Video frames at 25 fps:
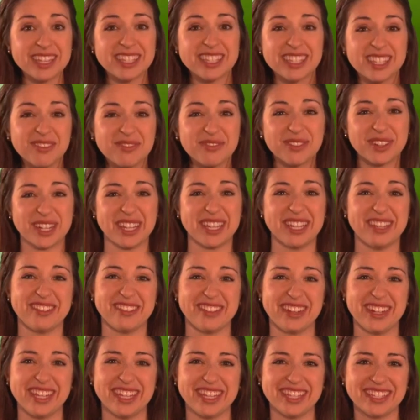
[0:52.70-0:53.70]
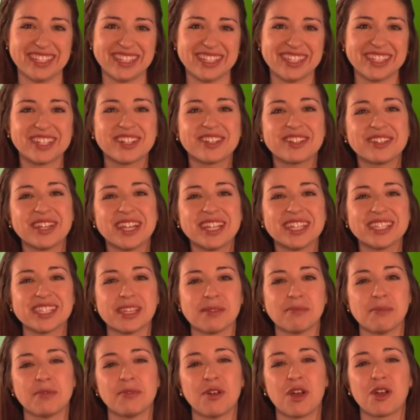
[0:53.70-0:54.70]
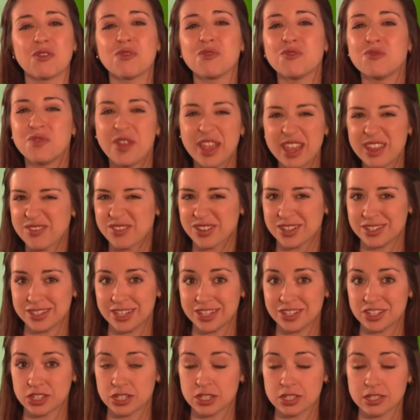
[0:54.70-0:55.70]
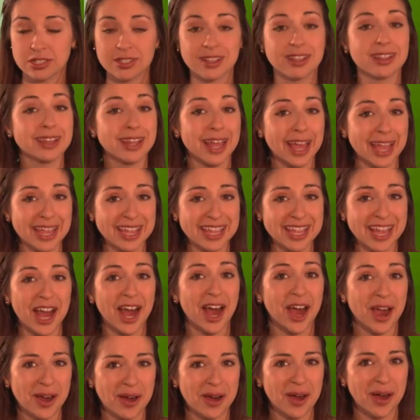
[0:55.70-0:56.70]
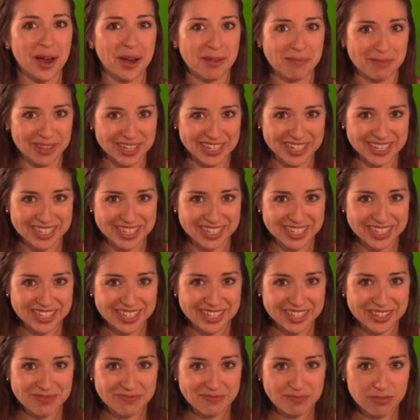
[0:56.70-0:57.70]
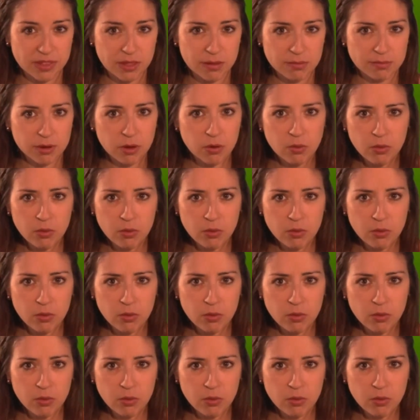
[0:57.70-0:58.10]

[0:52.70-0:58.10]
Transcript: different ingredients to create some of our favorite dishes, like our omelet. But